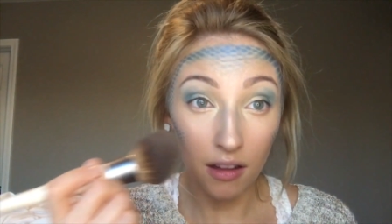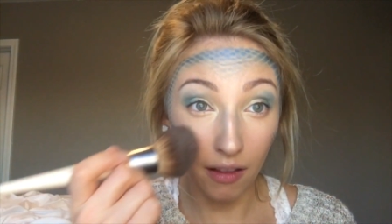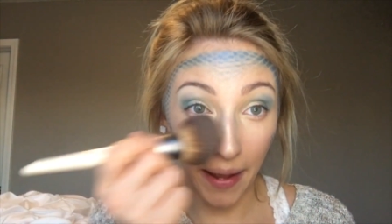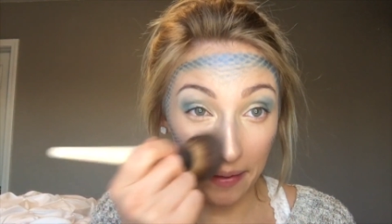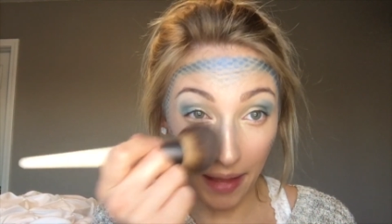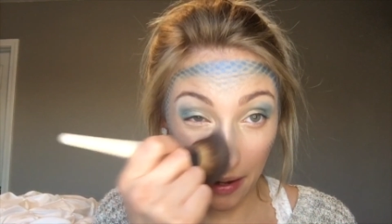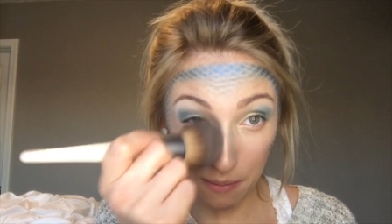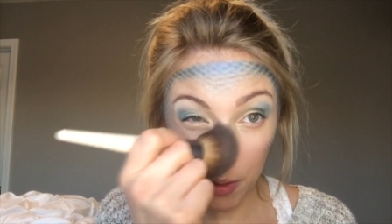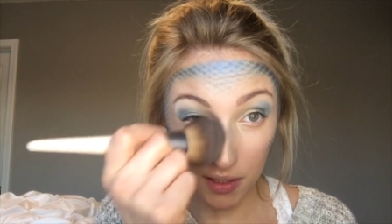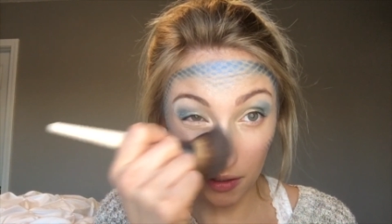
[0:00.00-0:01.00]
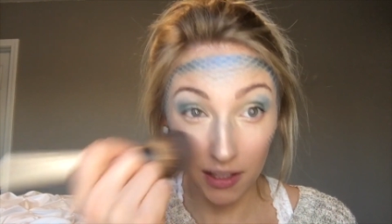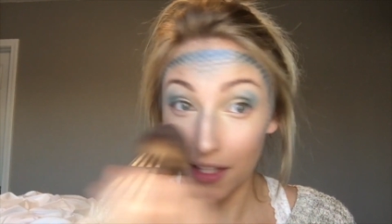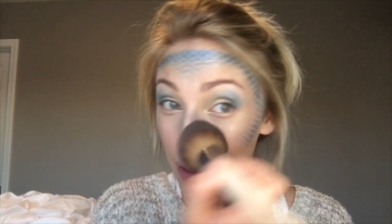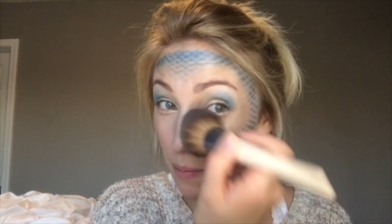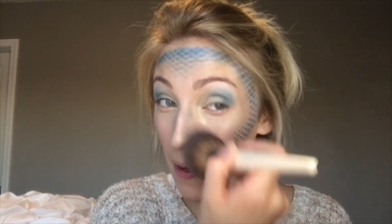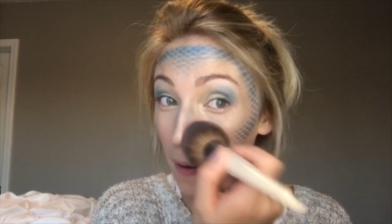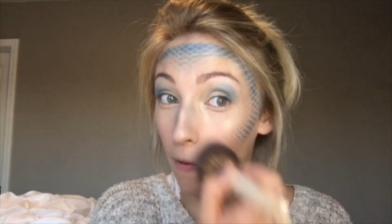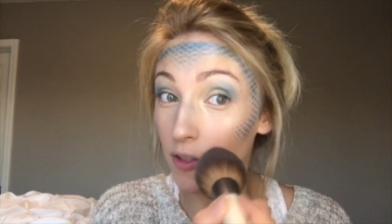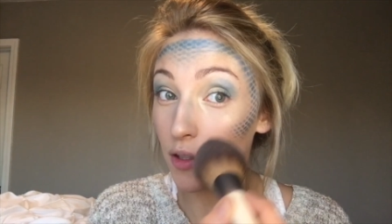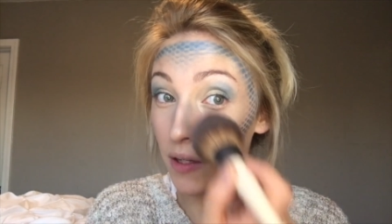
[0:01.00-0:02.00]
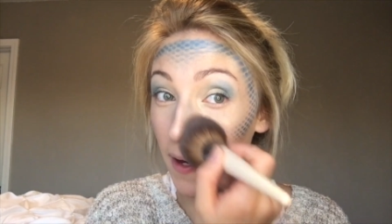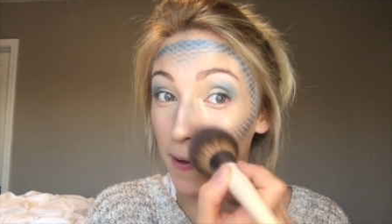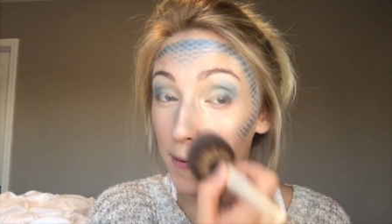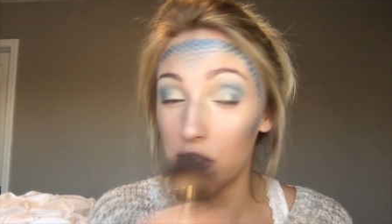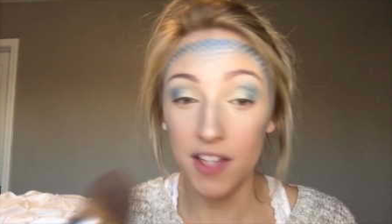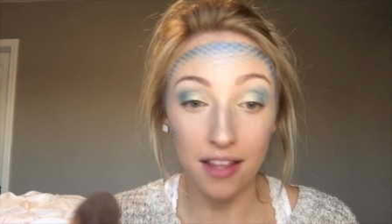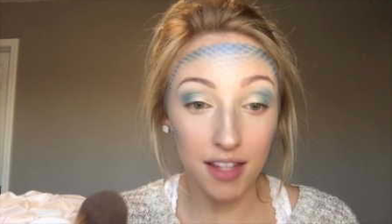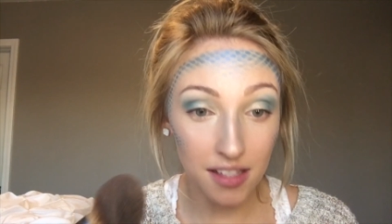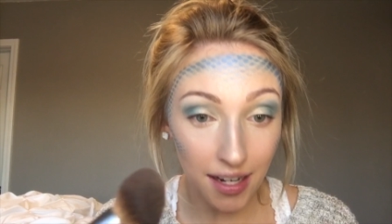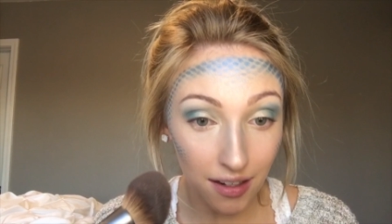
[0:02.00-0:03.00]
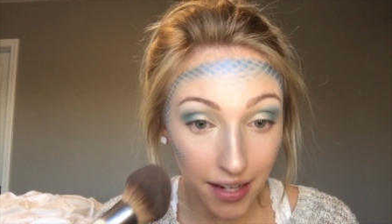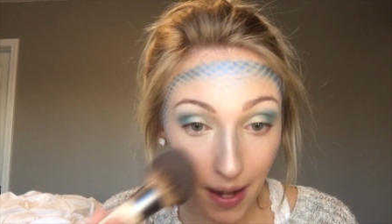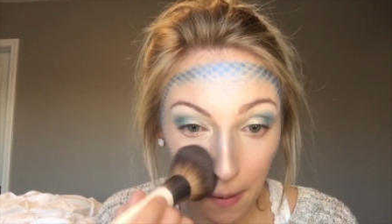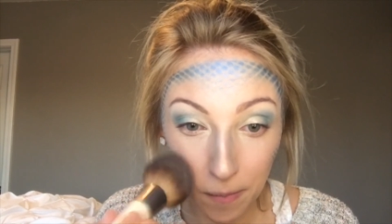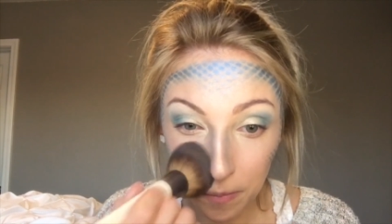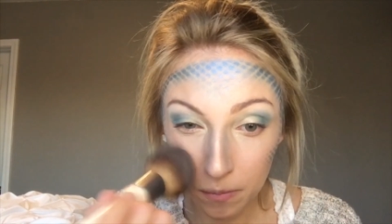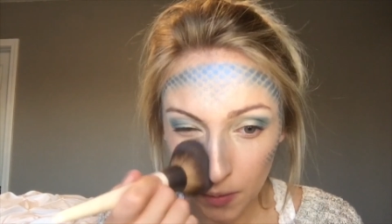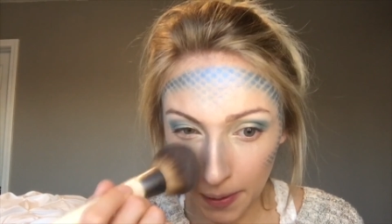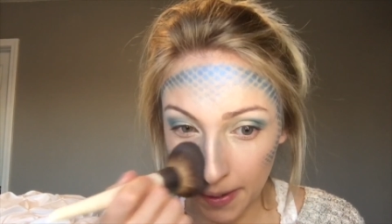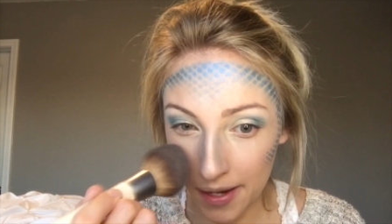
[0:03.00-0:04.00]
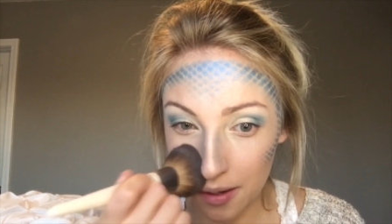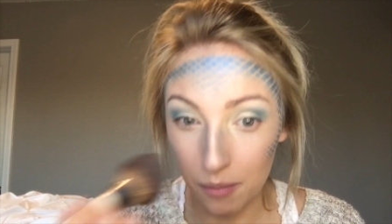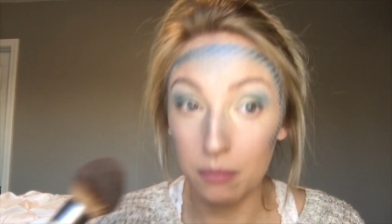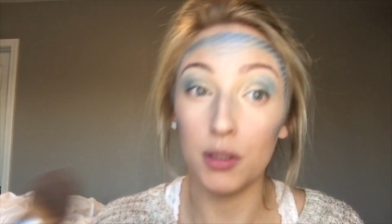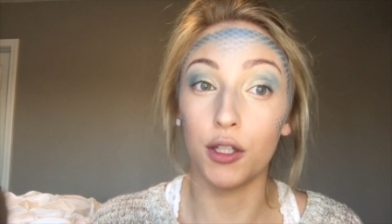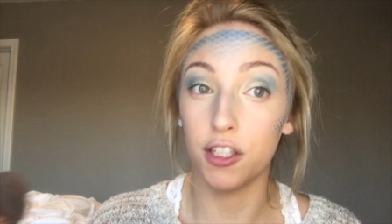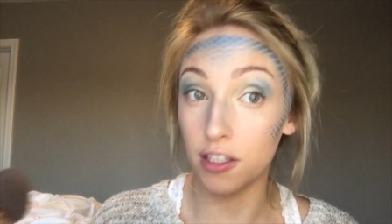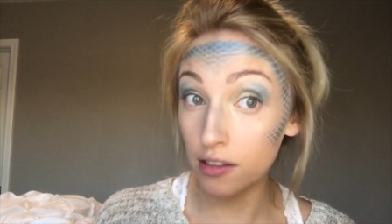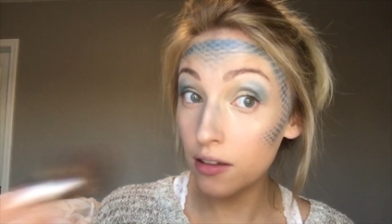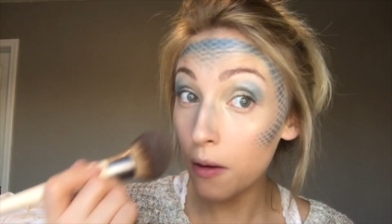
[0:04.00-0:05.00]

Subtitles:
lighten that up just a little bit, and also to kind of set this area and kind of blur